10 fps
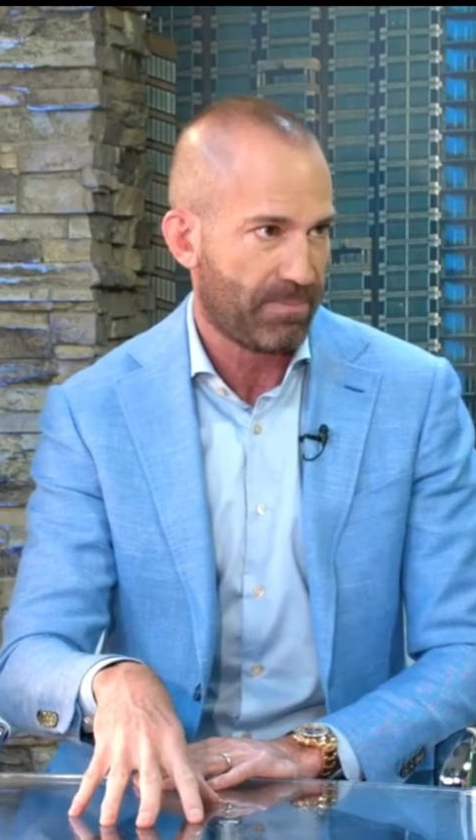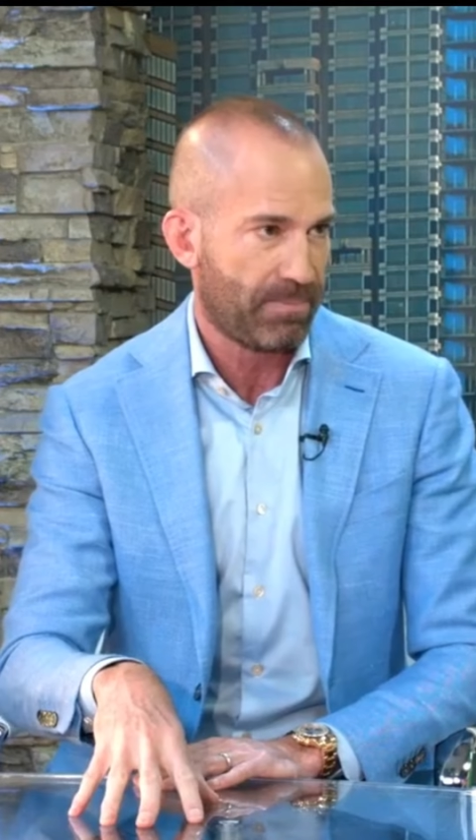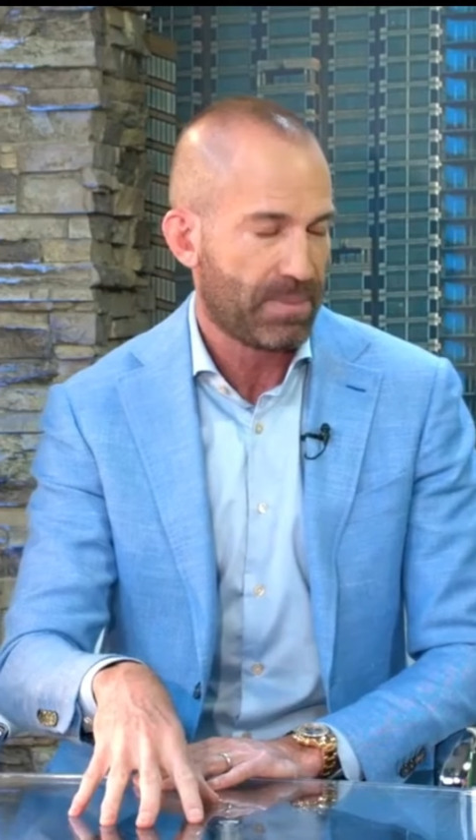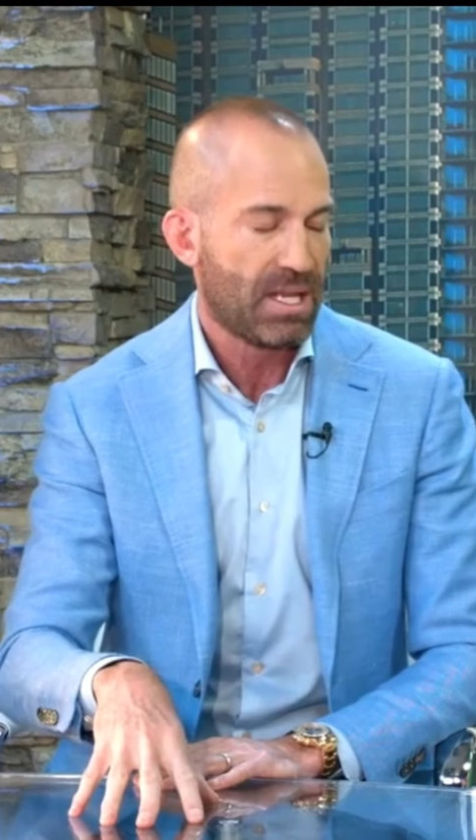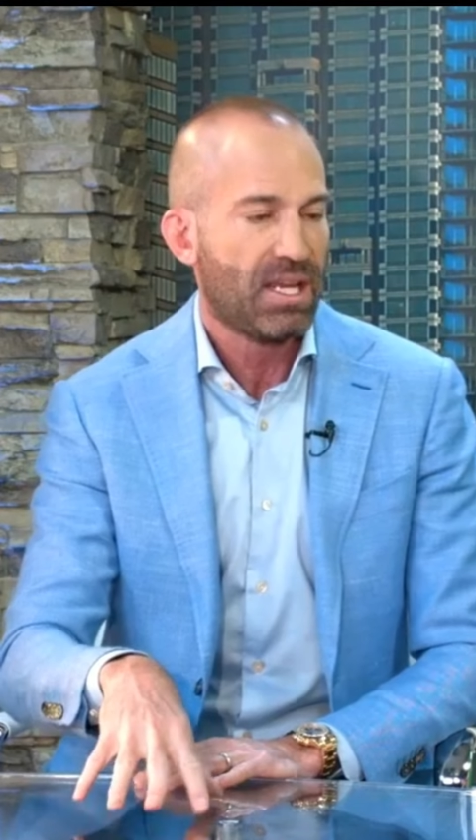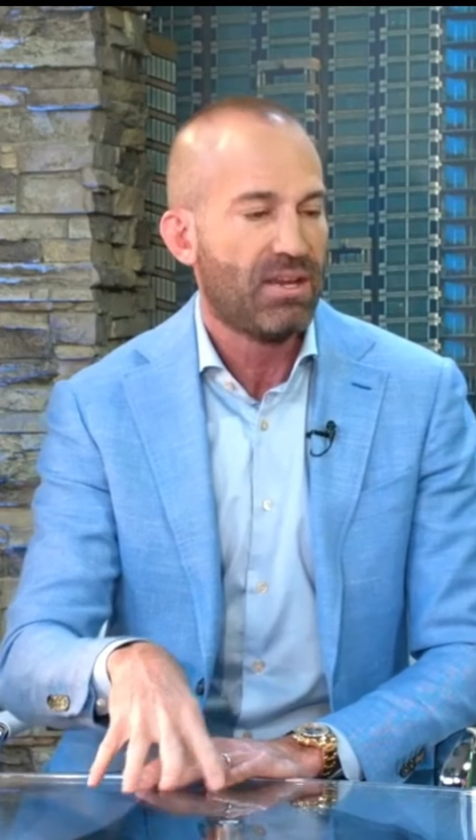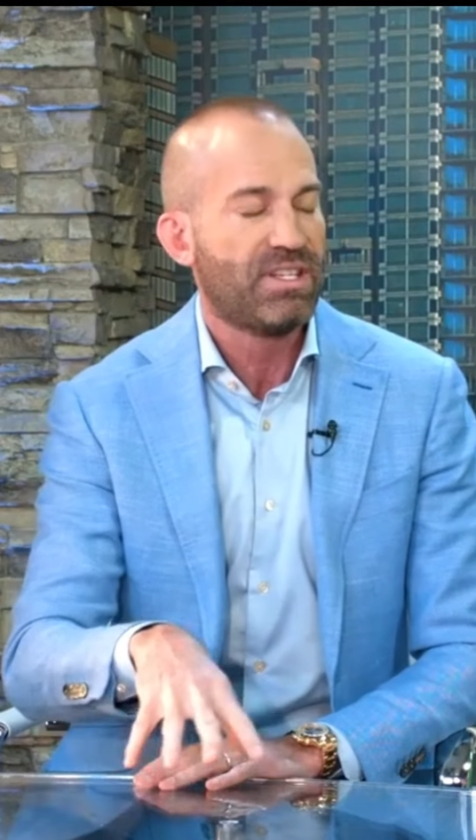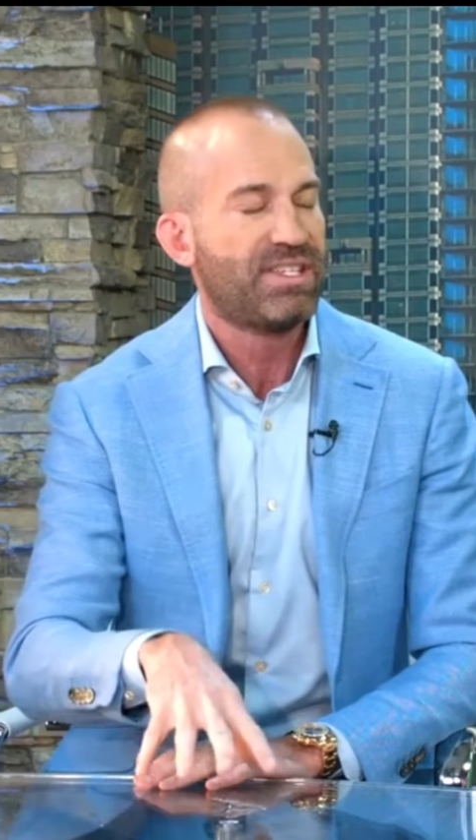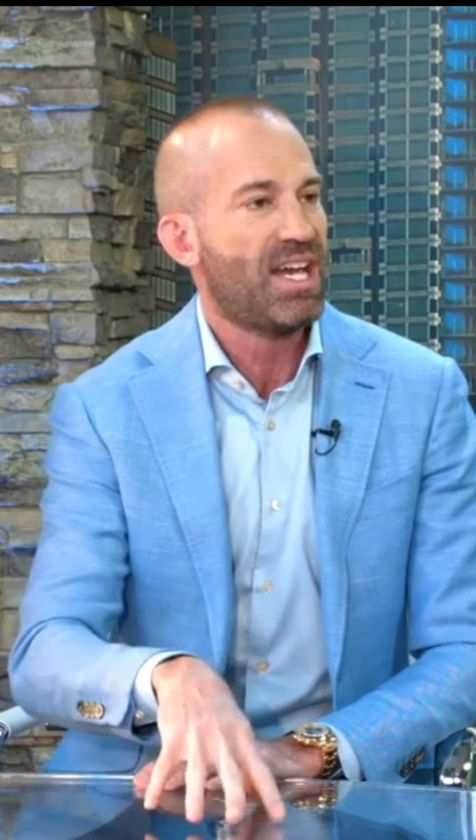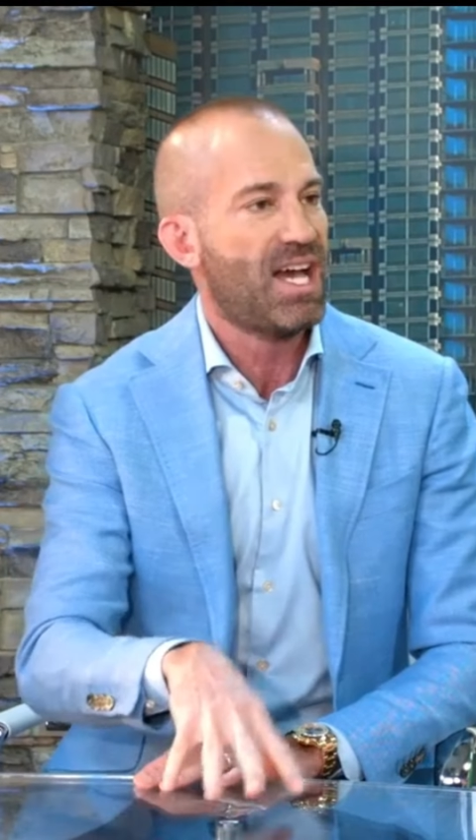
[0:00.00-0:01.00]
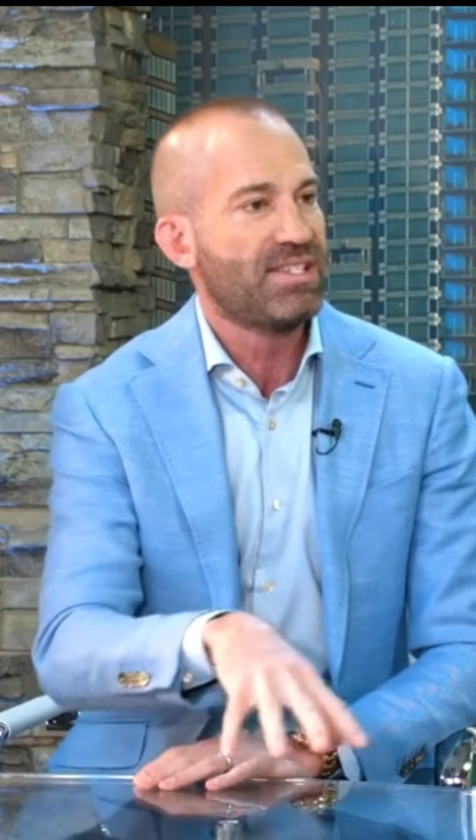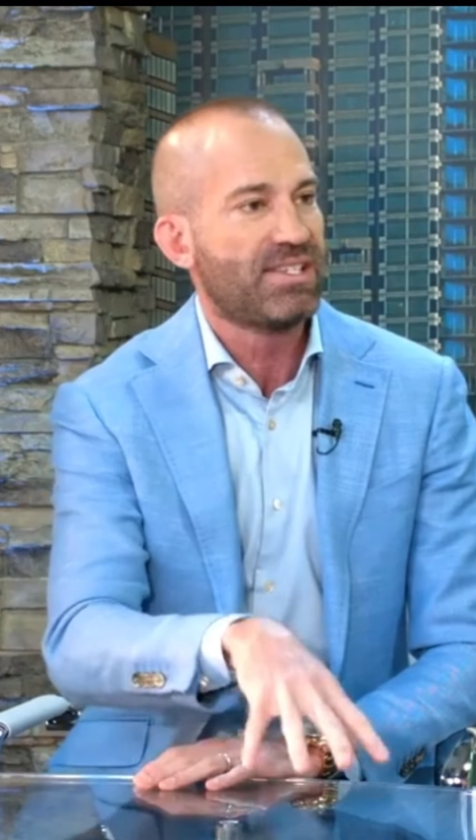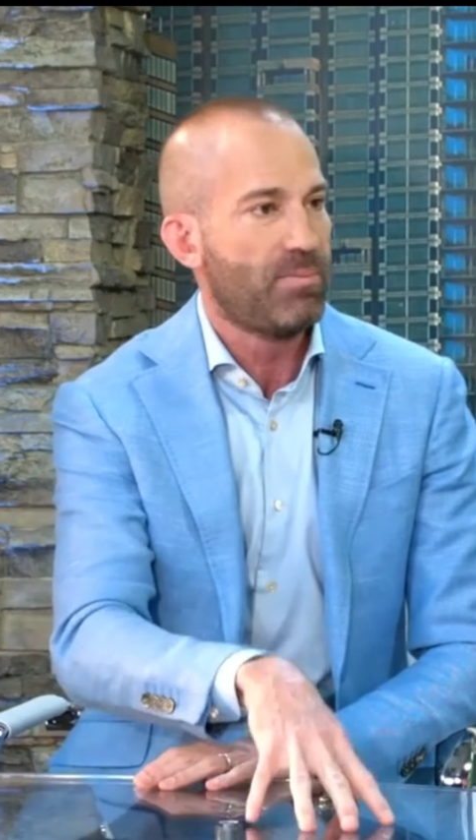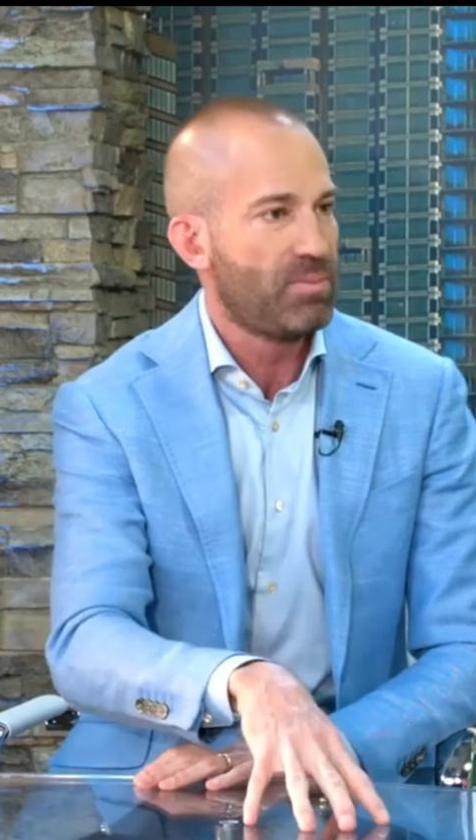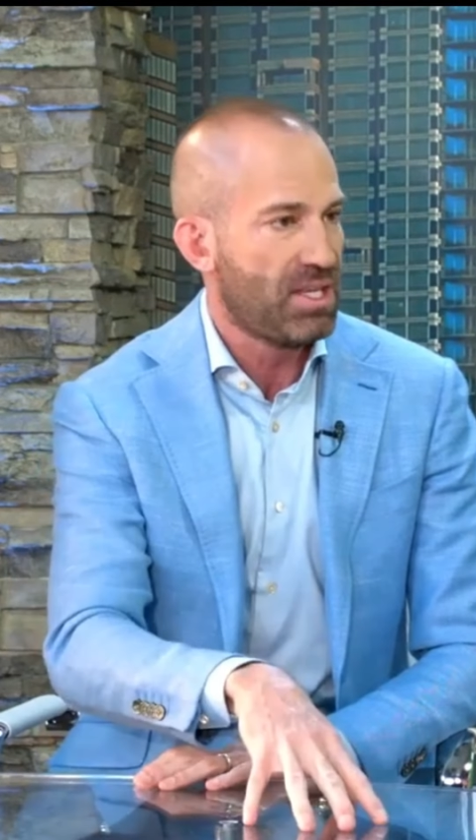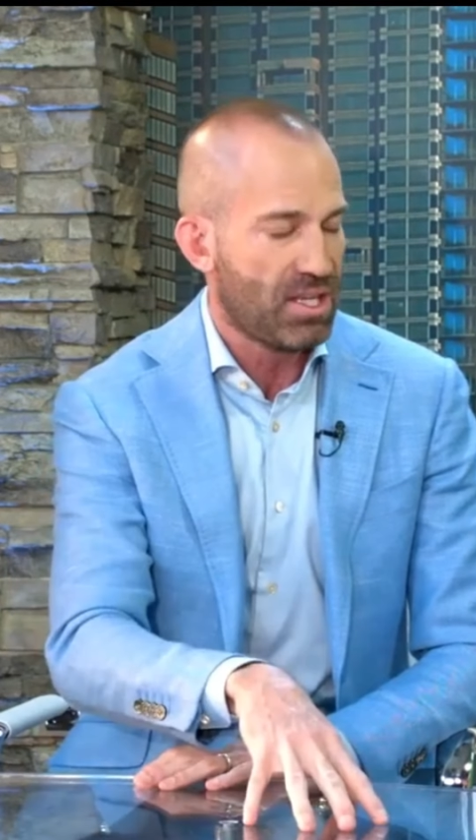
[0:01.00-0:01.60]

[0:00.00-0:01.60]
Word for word: Mm-hmm. If it's not something